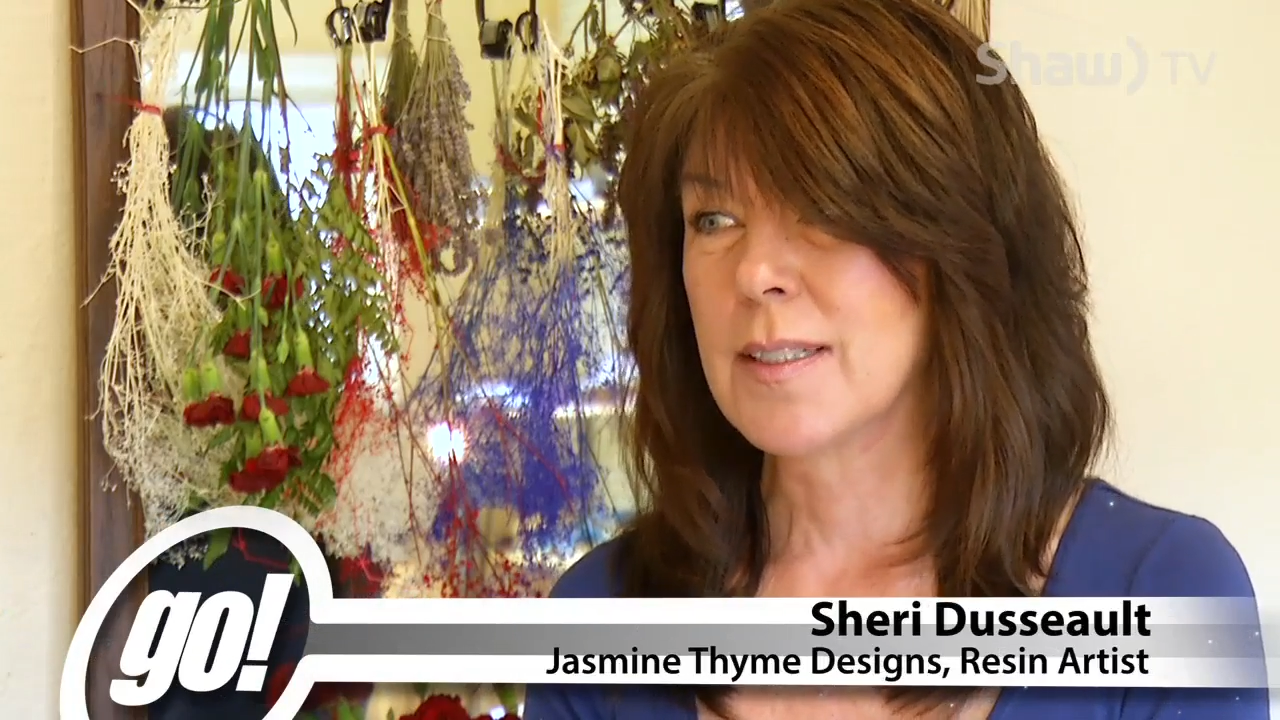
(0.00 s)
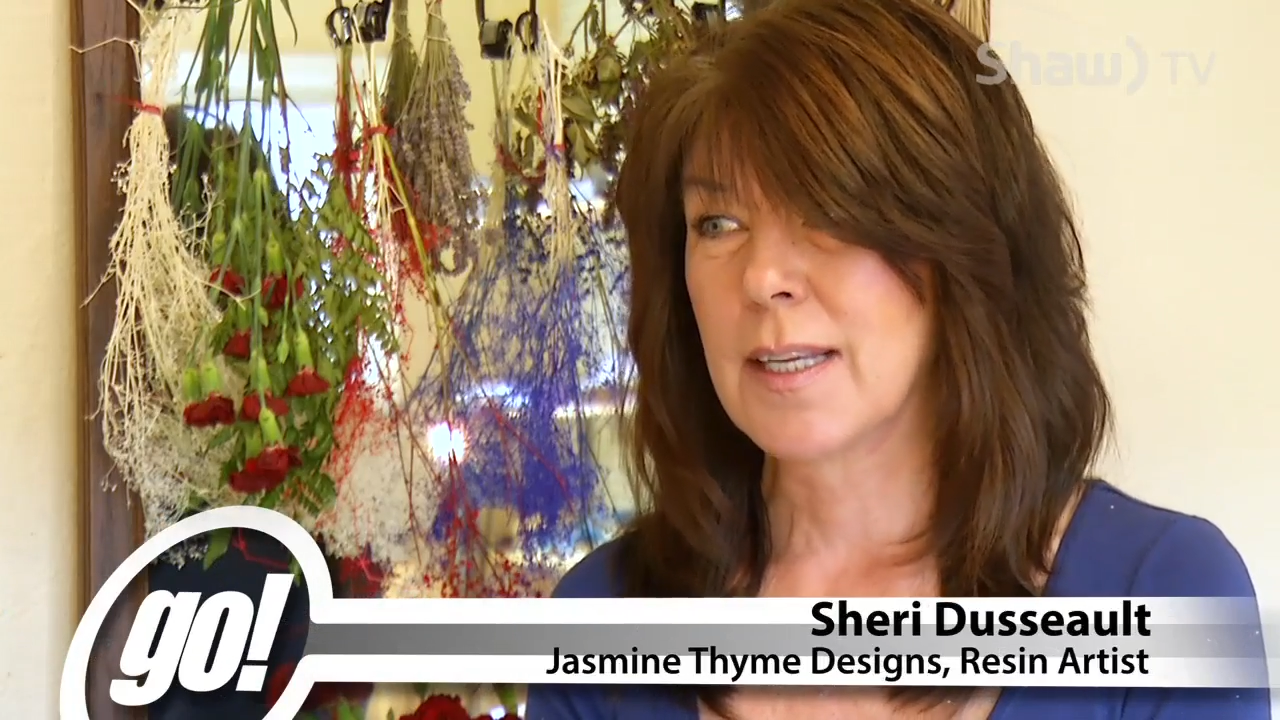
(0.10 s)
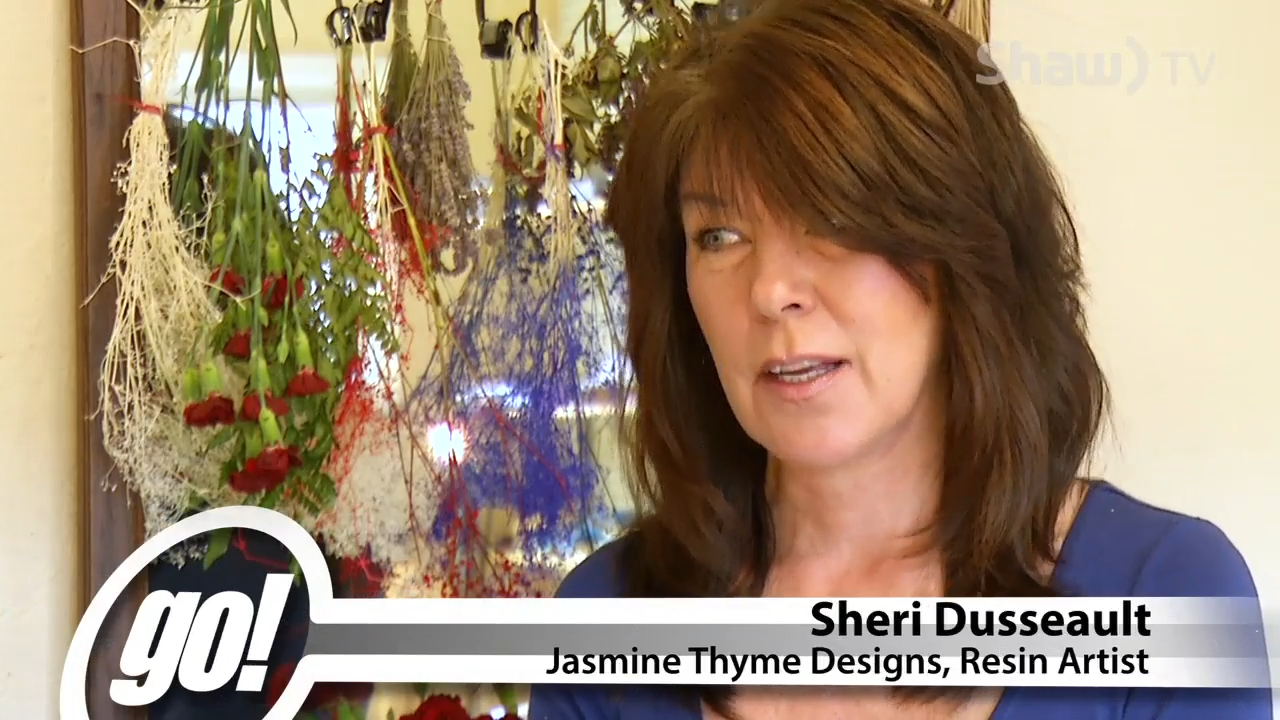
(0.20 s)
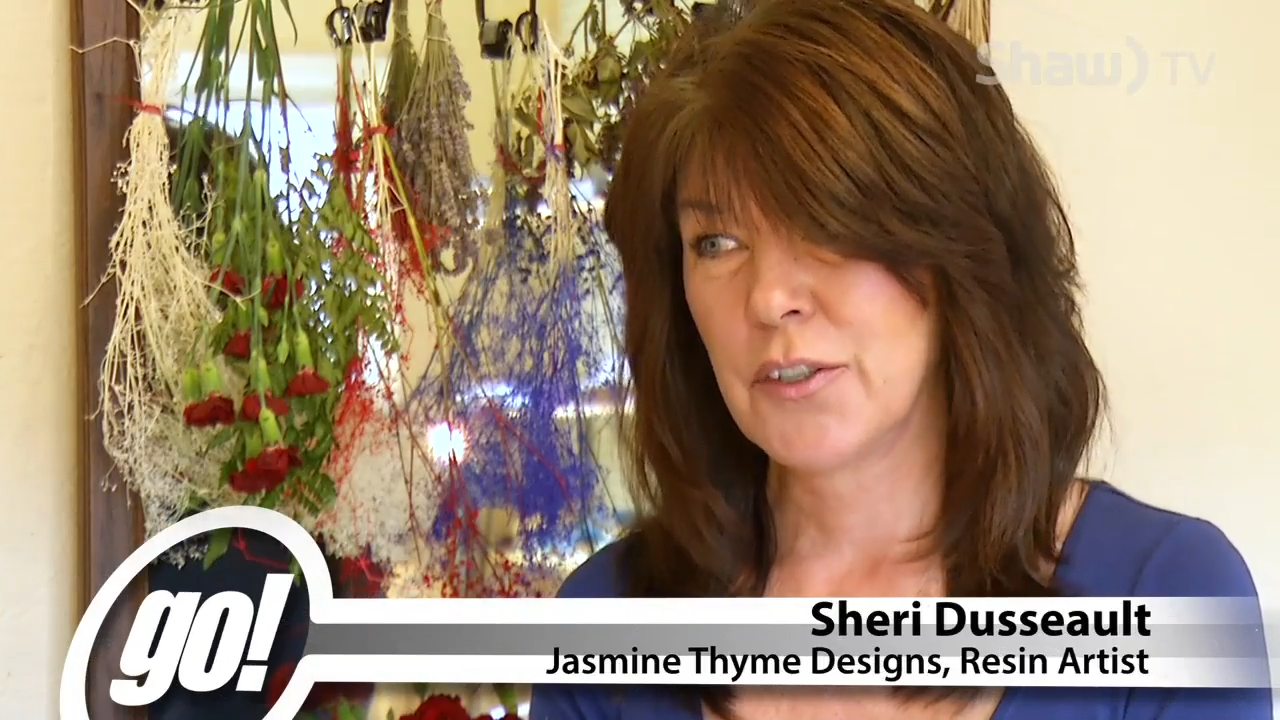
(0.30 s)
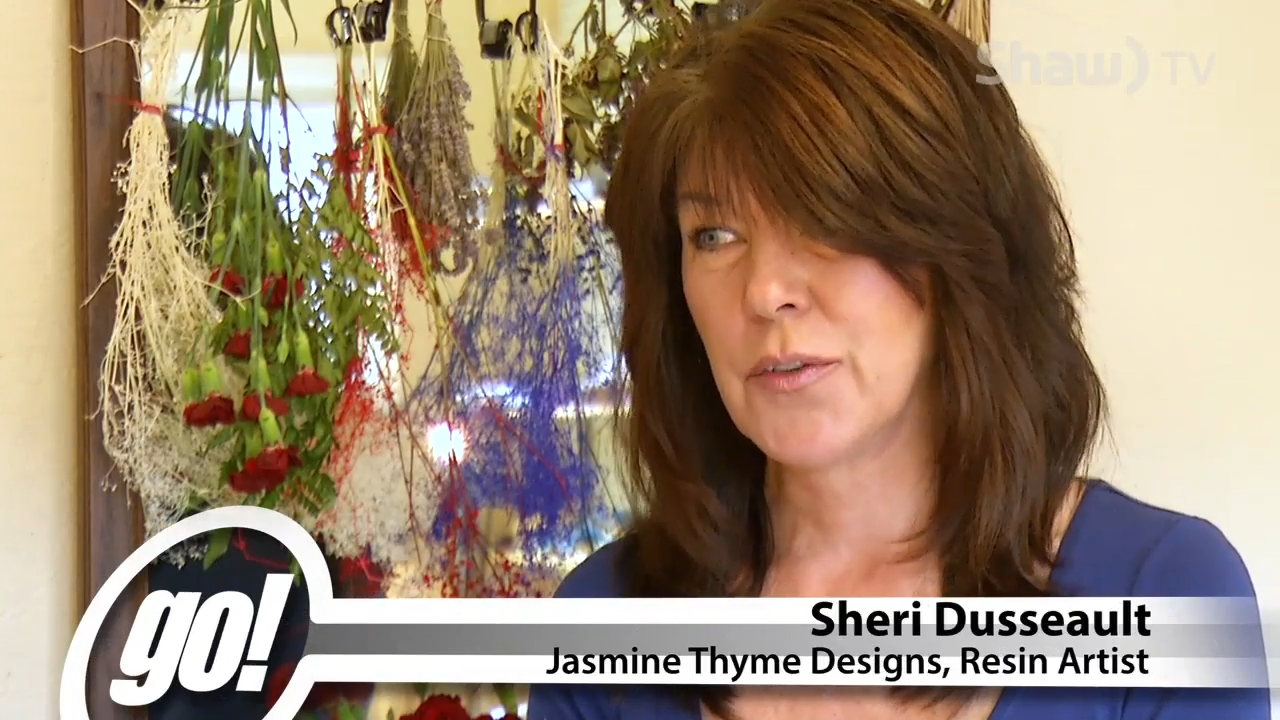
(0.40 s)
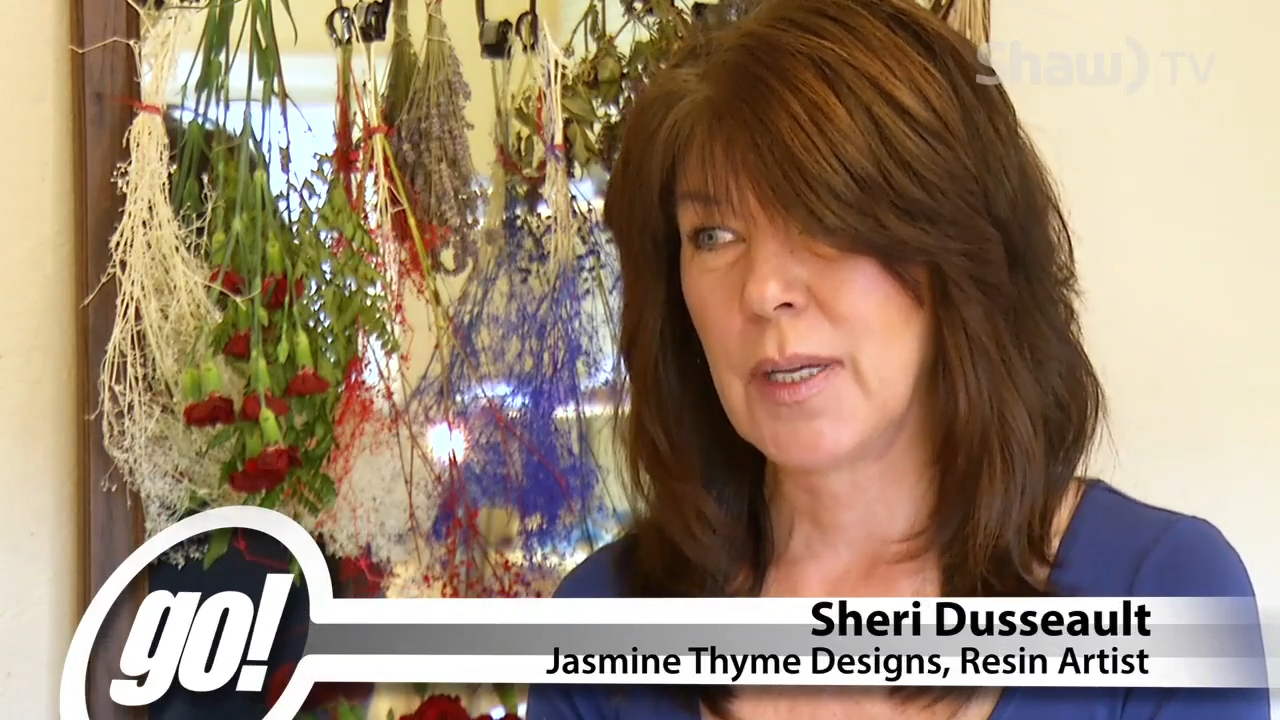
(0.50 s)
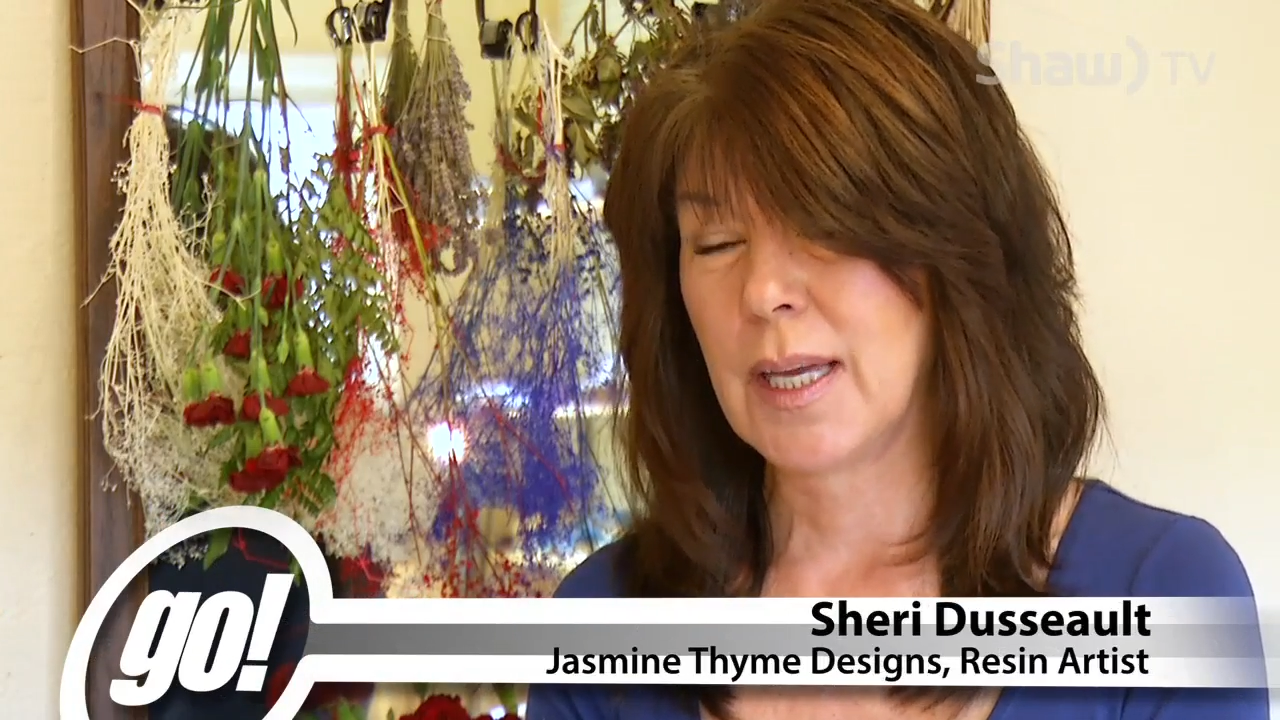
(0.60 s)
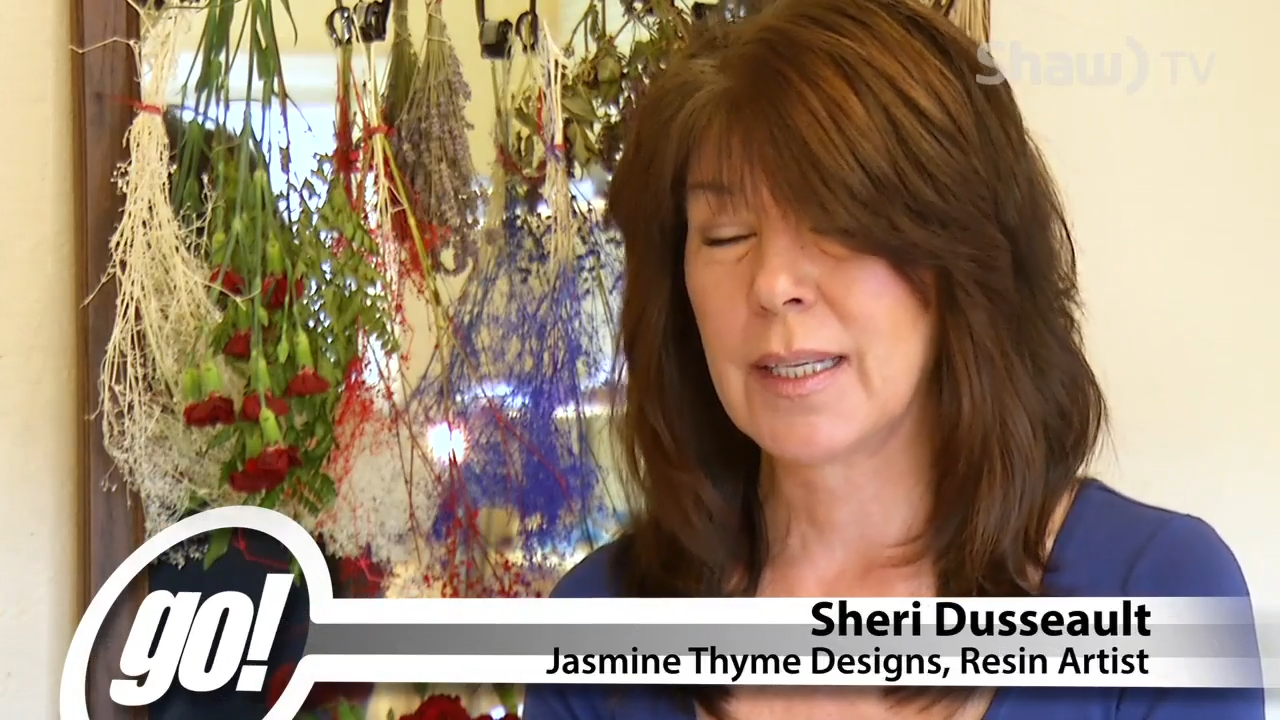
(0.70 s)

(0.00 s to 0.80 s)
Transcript: the country